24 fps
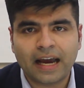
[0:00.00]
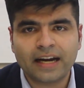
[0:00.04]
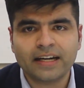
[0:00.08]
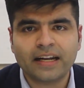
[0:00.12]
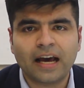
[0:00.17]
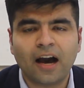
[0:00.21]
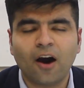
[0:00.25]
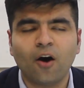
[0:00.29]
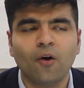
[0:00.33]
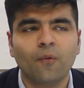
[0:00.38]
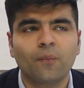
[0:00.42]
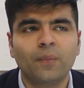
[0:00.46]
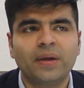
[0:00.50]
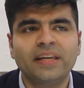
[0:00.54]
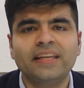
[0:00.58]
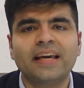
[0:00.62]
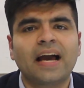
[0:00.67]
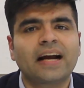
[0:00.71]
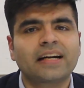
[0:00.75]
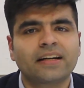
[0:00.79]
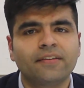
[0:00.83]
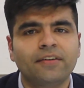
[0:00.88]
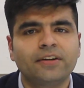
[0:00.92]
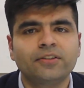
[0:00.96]
and how
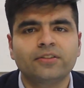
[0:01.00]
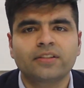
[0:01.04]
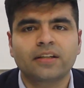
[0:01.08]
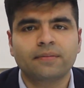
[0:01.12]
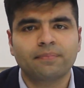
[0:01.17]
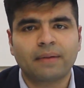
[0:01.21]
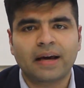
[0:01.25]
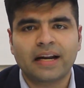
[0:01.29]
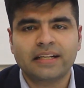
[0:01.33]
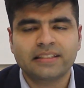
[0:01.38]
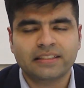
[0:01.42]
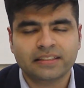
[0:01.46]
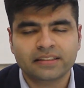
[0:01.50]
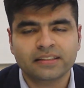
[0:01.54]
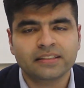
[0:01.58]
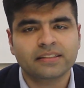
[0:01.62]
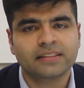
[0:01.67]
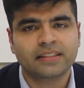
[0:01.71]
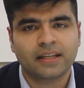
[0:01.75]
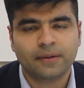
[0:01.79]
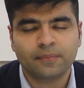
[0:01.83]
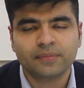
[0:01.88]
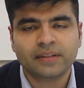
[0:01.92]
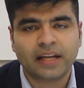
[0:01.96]
many activities you can manage at
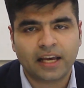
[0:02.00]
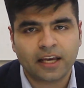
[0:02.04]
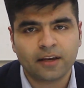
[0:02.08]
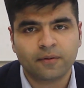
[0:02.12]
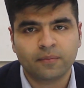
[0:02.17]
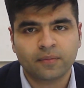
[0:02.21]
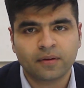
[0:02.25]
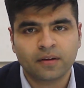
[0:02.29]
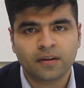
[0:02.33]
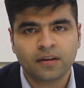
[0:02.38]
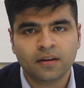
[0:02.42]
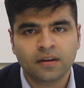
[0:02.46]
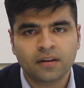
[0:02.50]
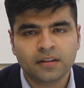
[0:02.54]
the same time.